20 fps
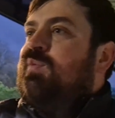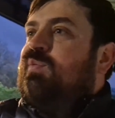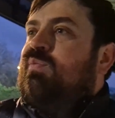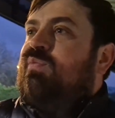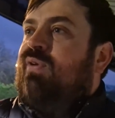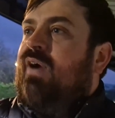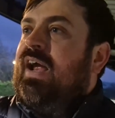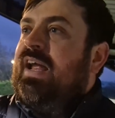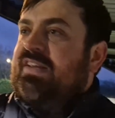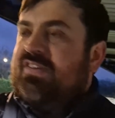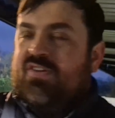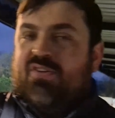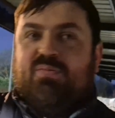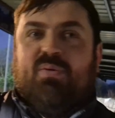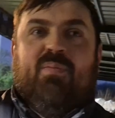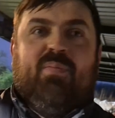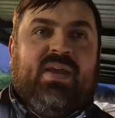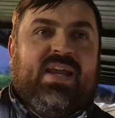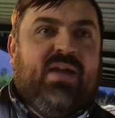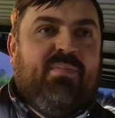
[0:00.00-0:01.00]
praise us
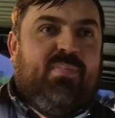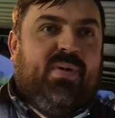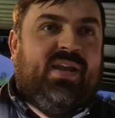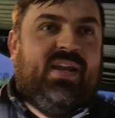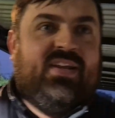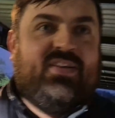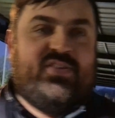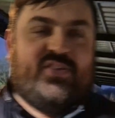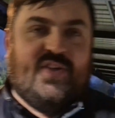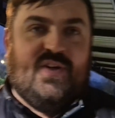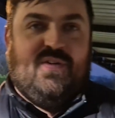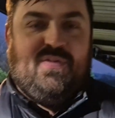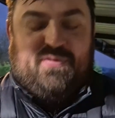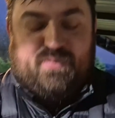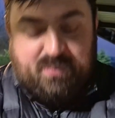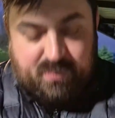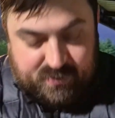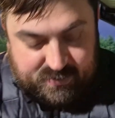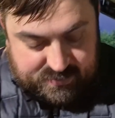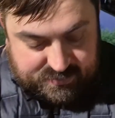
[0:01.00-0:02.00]
when we get beaten stuff,
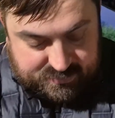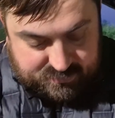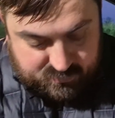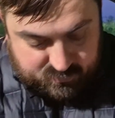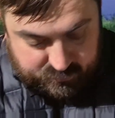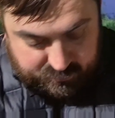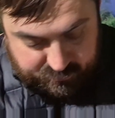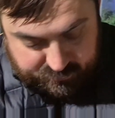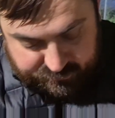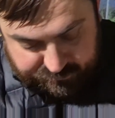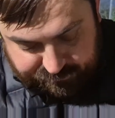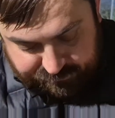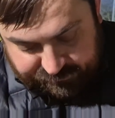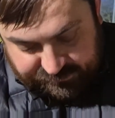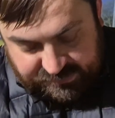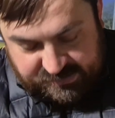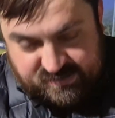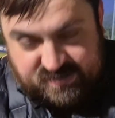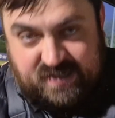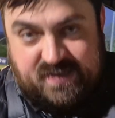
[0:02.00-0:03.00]
but we were
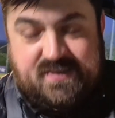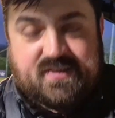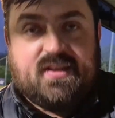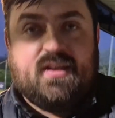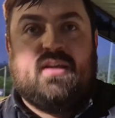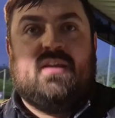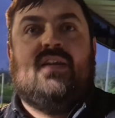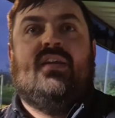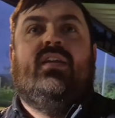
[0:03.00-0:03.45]
fantastic.